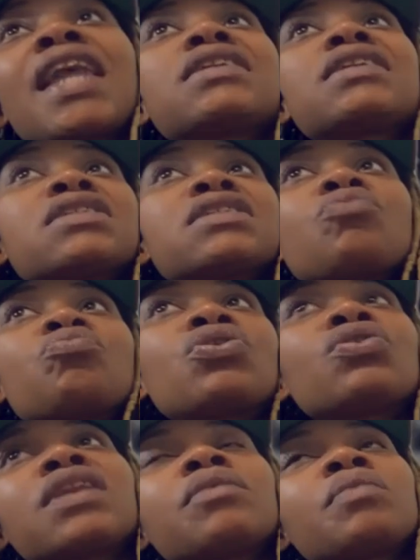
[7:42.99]
this is the
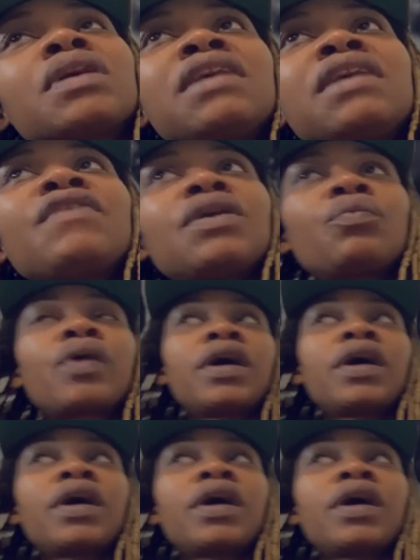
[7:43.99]
world that we live in where